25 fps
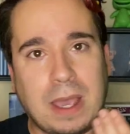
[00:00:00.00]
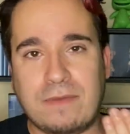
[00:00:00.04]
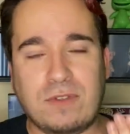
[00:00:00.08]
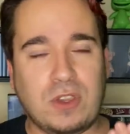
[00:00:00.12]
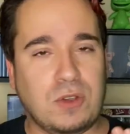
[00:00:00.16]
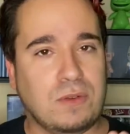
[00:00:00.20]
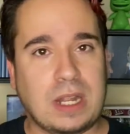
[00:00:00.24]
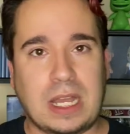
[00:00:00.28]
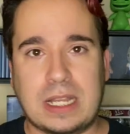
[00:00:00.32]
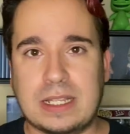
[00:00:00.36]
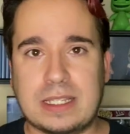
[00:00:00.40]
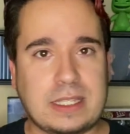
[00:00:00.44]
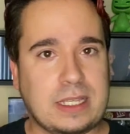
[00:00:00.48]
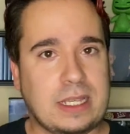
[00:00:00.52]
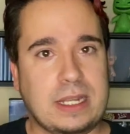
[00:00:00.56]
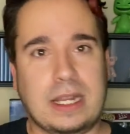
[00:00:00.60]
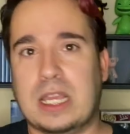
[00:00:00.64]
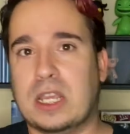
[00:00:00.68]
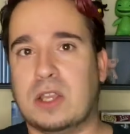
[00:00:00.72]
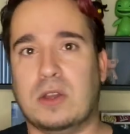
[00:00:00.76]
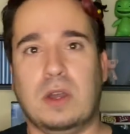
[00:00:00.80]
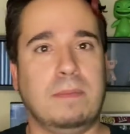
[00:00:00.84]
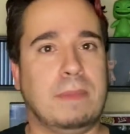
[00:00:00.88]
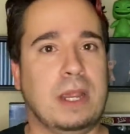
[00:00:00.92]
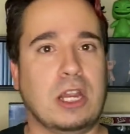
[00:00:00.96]
Have you not seen
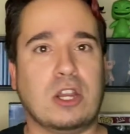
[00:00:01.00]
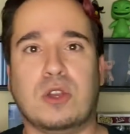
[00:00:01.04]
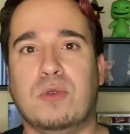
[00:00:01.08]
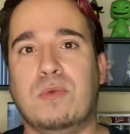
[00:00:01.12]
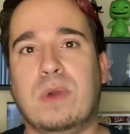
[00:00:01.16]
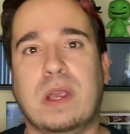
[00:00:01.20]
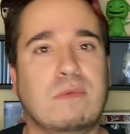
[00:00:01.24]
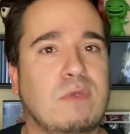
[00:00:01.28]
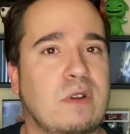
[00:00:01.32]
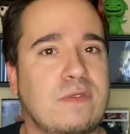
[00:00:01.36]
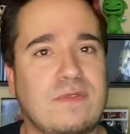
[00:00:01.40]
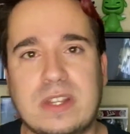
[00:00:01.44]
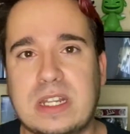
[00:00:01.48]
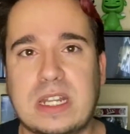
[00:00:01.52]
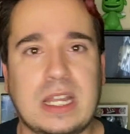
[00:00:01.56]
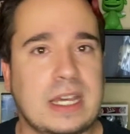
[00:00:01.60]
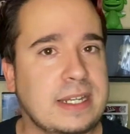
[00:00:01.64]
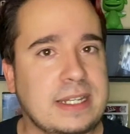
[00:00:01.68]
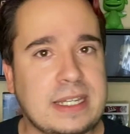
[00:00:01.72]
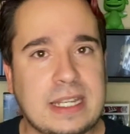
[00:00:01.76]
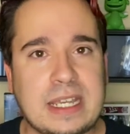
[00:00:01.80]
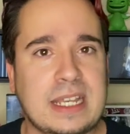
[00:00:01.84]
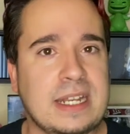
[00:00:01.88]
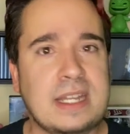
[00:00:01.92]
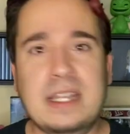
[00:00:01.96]
like American Werewolf in
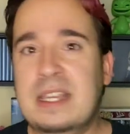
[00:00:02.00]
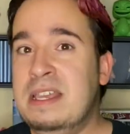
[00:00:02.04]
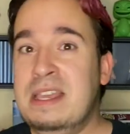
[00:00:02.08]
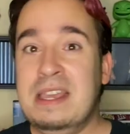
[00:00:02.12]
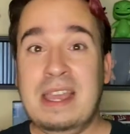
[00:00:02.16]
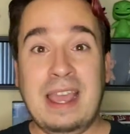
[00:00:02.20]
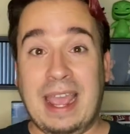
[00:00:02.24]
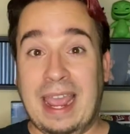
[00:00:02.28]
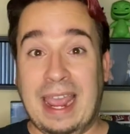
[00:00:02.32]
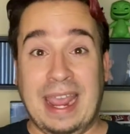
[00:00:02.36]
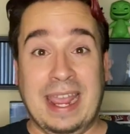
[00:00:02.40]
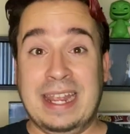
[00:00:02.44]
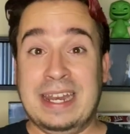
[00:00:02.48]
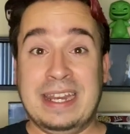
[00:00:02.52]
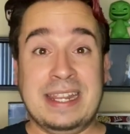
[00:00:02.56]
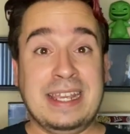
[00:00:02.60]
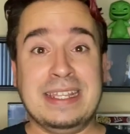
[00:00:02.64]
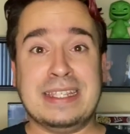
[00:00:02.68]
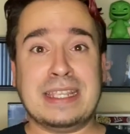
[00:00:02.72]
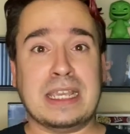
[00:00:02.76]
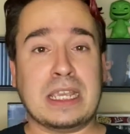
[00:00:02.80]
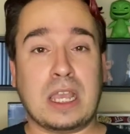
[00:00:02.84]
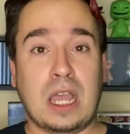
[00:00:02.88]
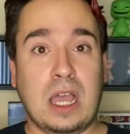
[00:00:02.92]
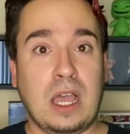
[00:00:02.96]
London? And
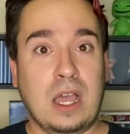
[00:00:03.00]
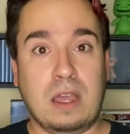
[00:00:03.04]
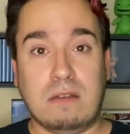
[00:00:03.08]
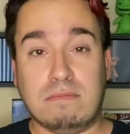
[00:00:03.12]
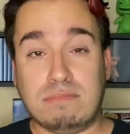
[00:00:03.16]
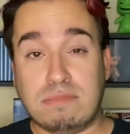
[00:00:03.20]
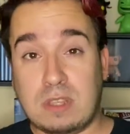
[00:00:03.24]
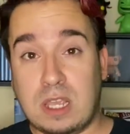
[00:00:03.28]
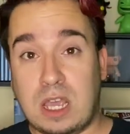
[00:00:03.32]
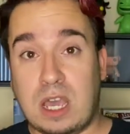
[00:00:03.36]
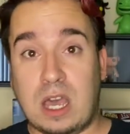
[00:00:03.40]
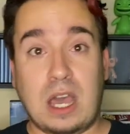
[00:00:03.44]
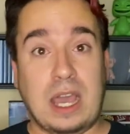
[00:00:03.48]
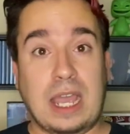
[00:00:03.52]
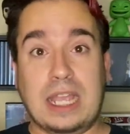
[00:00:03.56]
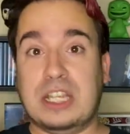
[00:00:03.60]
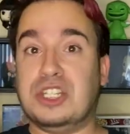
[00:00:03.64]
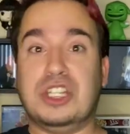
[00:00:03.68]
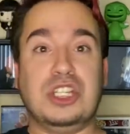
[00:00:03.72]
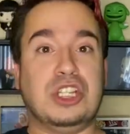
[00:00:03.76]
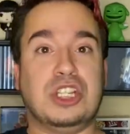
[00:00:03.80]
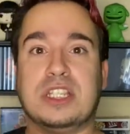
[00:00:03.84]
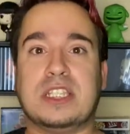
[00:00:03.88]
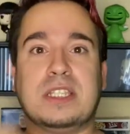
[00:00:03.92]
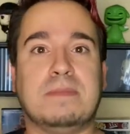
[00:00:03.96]
he's like, duh. And
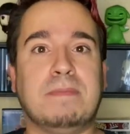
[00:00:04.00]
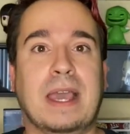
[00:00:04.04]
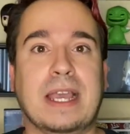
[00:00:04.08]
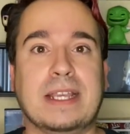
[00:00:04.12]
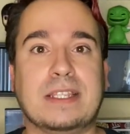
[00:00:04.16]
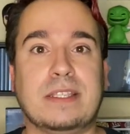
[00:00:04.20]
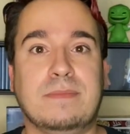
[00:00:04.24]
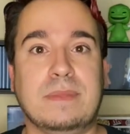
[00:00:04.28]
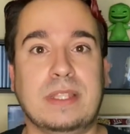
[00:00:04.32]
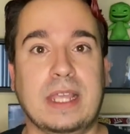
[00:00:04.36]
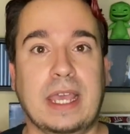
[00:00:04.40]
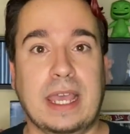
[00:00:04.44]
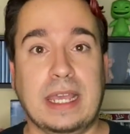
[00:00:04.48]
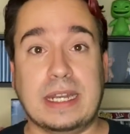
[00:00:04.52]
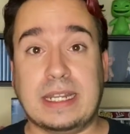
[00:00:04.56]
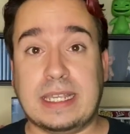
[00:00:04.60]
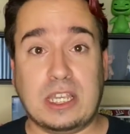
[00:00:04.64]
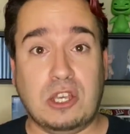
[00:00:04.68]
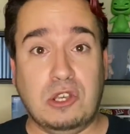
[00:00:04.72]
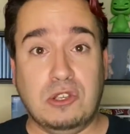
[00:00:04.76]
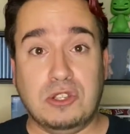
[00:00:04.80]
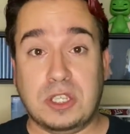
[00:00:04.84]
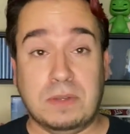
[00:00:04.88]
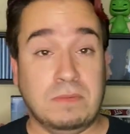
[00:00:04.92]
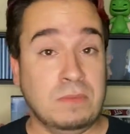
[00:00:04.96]
she just smacks him in the head,
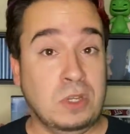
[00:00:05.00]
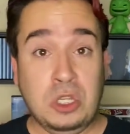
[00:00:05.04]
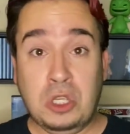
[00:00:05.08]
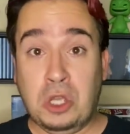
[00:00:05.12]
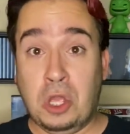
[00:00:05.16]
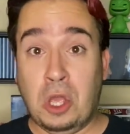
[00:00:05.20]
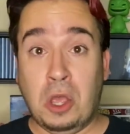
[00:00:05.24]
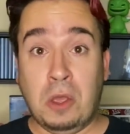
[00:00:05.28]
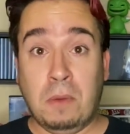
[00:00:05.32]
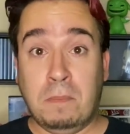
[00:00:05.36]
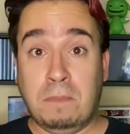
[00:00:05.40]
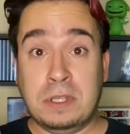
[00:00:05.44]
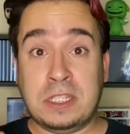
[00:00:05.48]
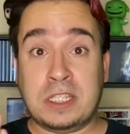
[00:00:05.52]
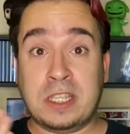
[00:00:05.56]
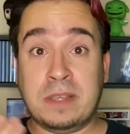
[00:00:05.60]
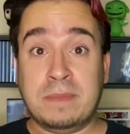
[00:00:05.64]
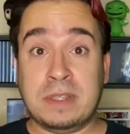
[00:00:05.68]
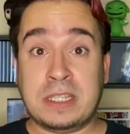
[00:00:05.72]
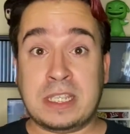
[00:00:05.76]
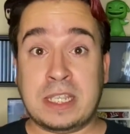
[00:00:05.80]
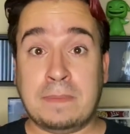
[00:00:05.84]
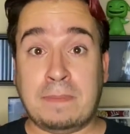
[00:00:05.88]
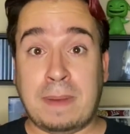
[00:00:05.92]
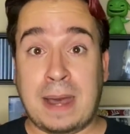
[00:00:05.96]
kills him, puts him
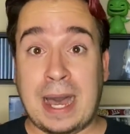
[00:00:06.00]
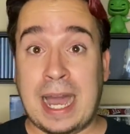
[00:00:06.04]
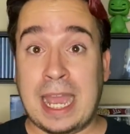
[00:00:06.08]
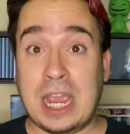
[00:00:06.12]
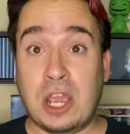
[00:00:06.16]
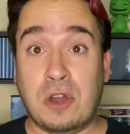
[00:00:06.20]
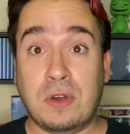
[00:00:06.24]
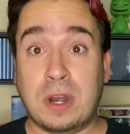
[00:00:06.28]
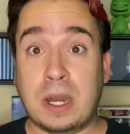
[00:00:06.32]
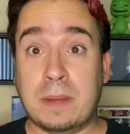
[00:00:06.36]
into the pile.